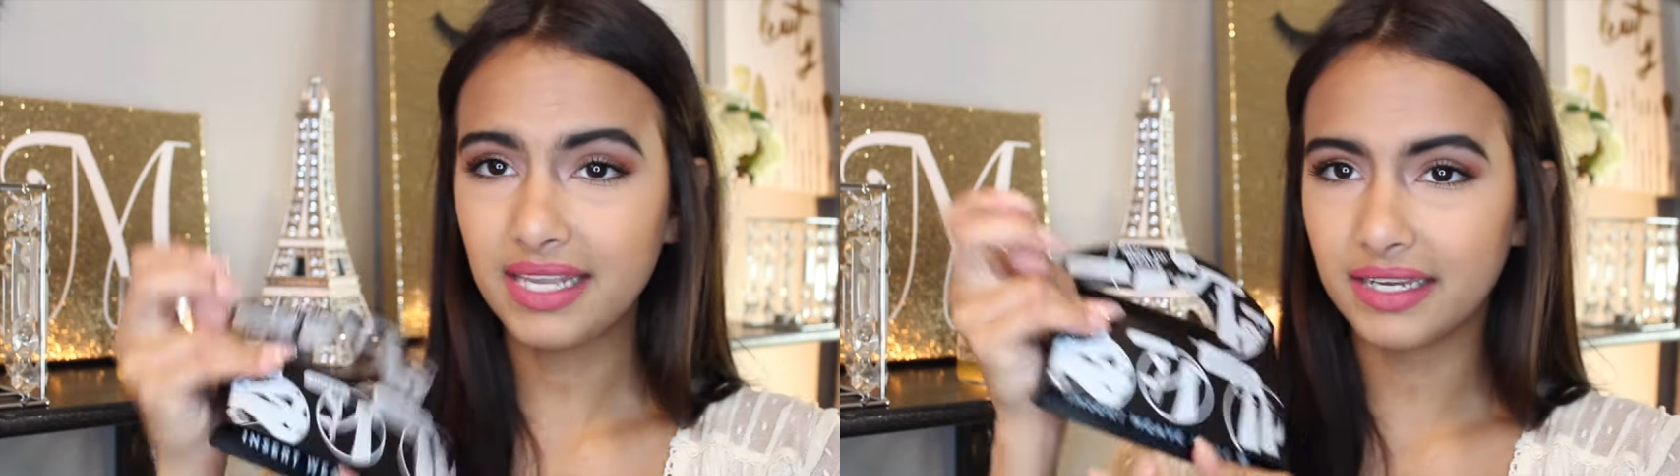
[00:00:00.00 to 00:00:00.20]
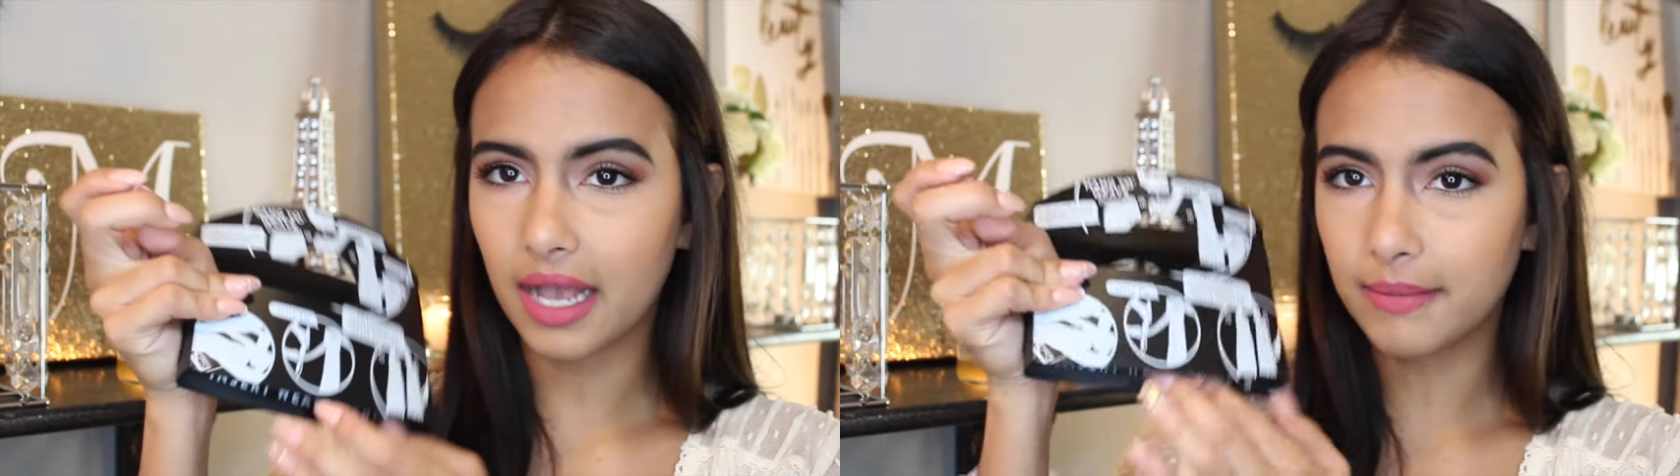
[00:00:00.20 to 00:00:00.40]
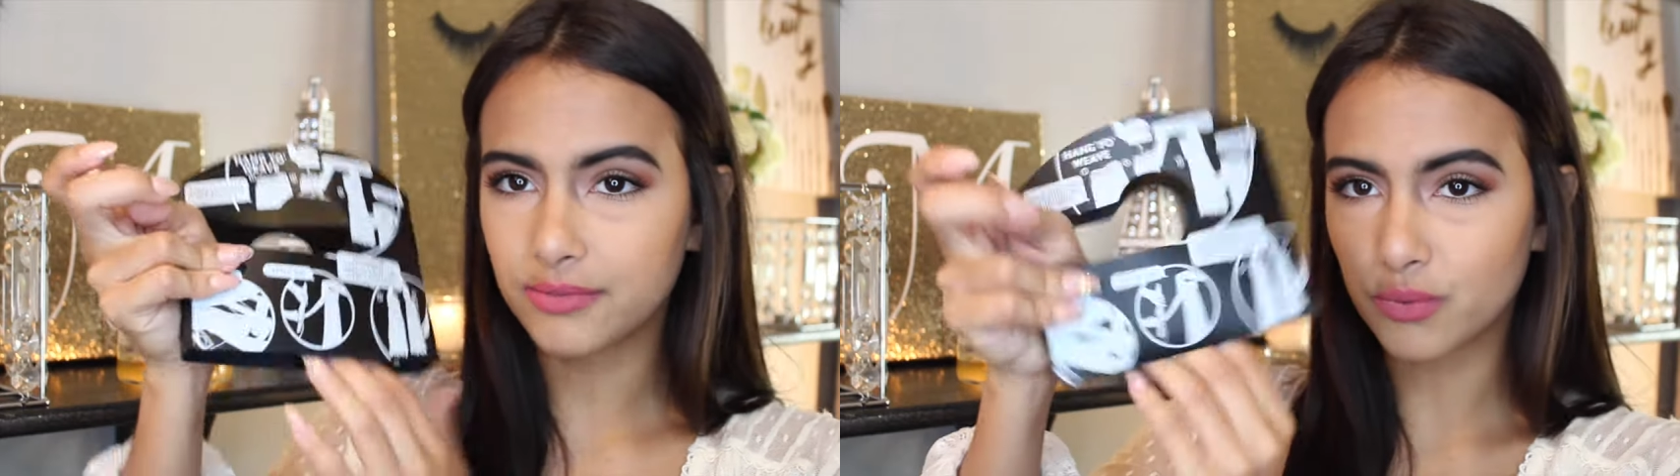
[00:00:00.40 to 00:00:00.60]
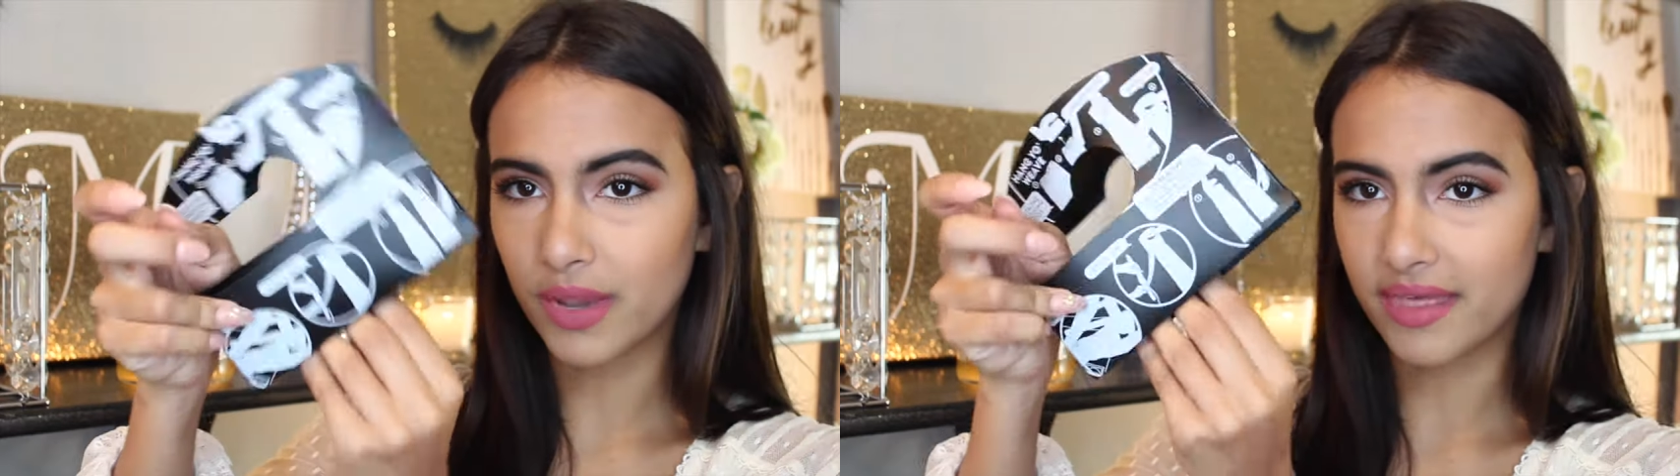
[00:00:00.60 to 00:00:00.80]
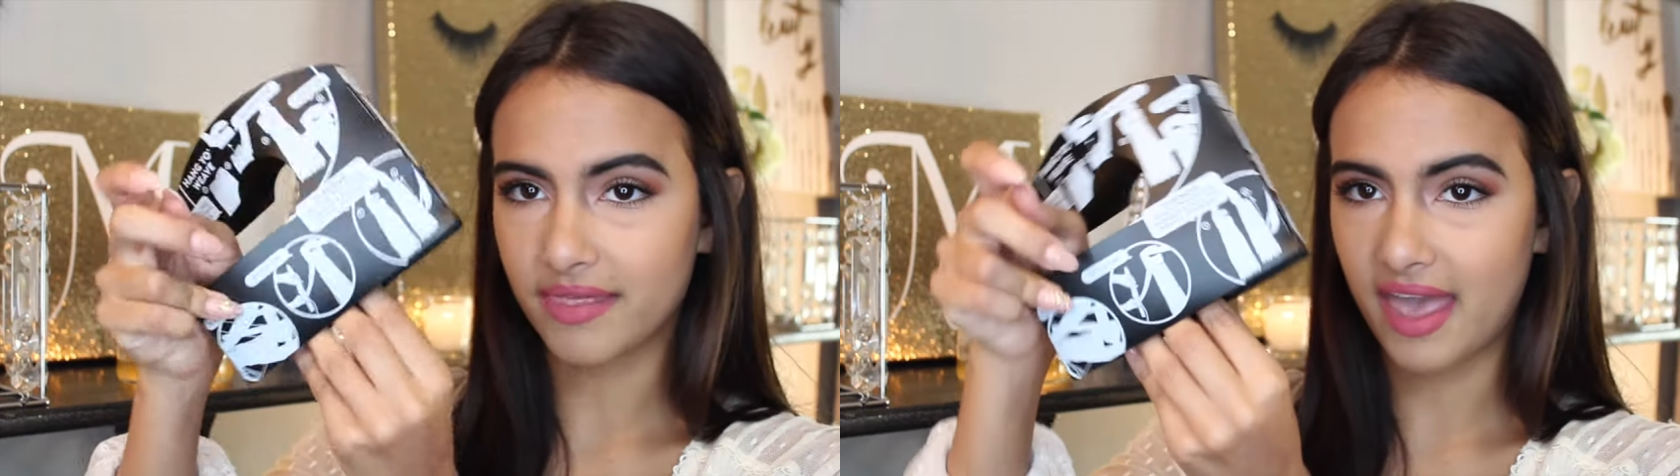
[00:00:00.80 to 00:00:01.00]
it comes
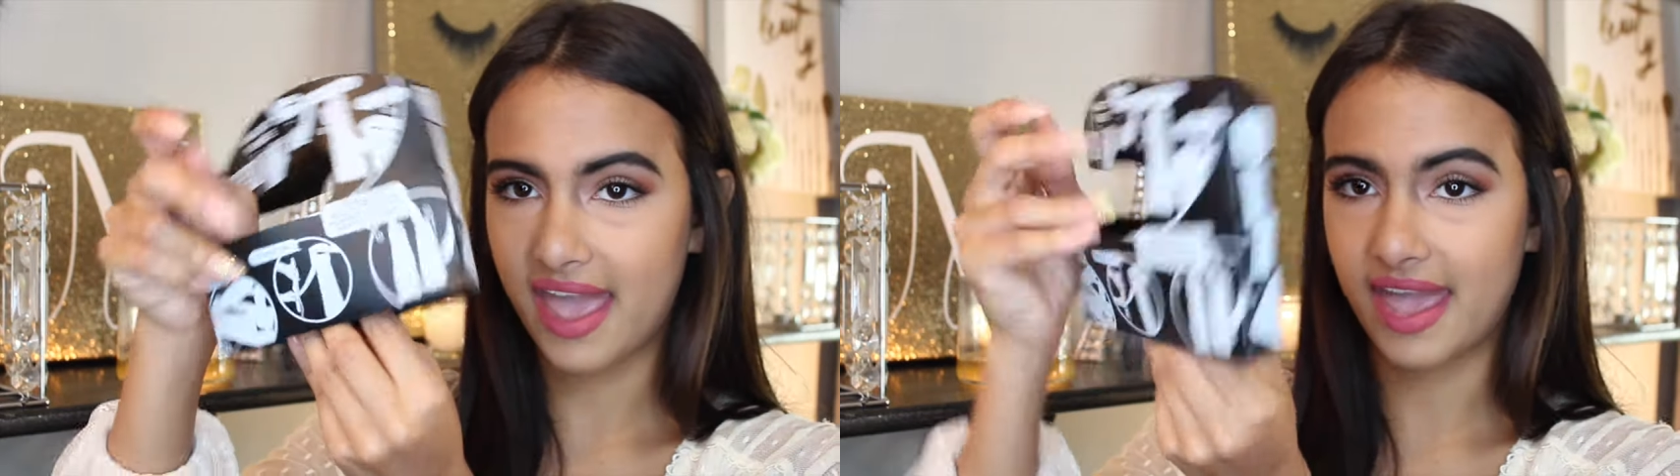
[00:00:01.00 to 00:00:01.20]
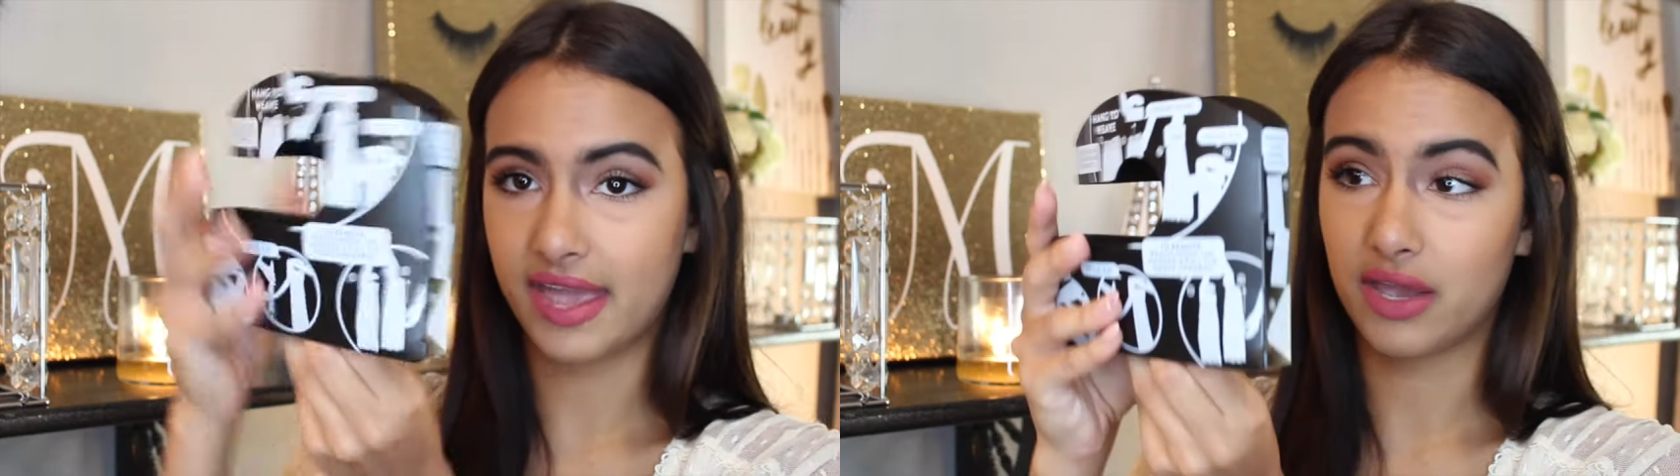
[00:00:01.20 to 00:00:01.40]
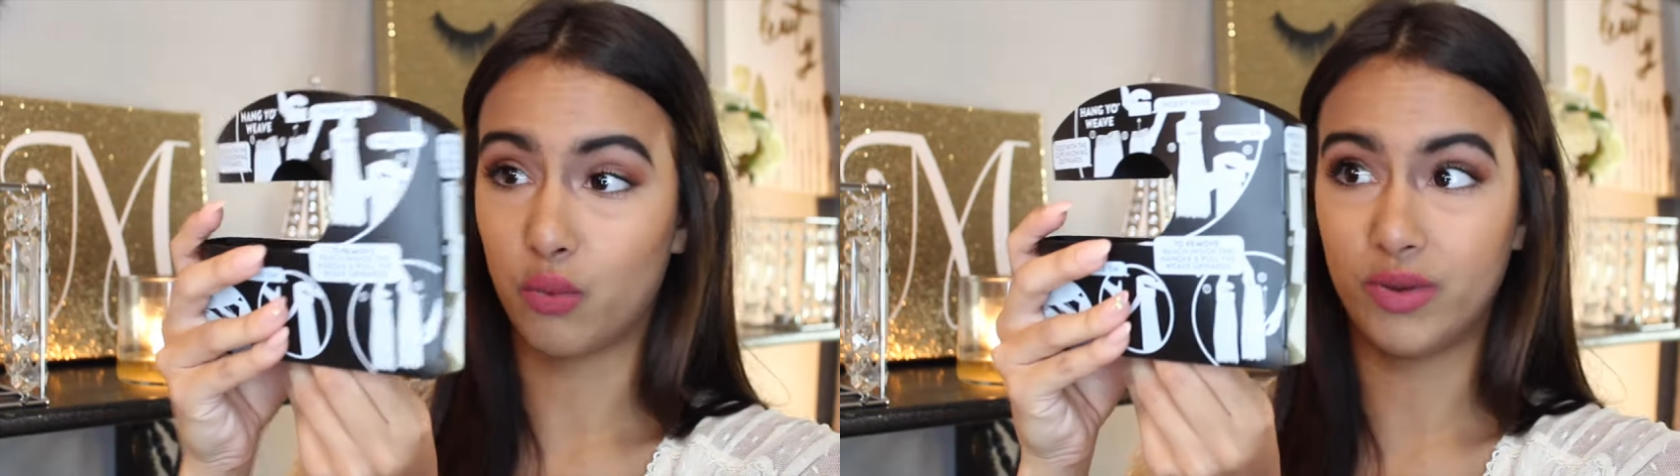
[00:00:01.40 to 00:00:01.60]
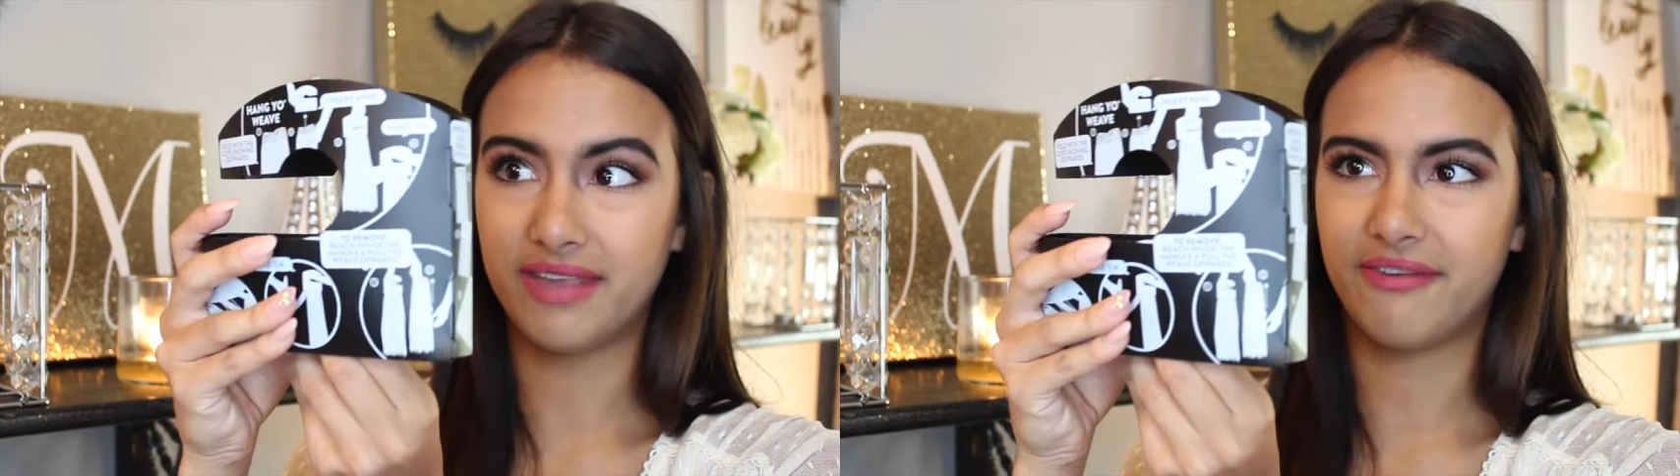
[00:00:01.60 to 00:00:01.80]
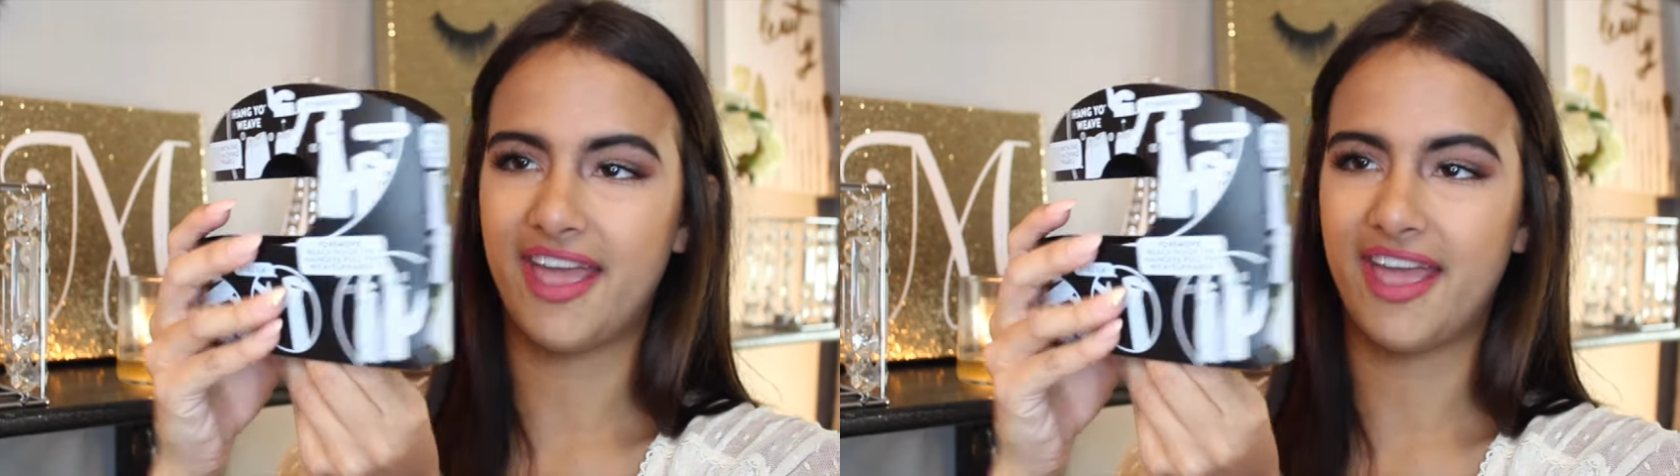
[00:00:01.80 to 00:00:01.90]
with a weave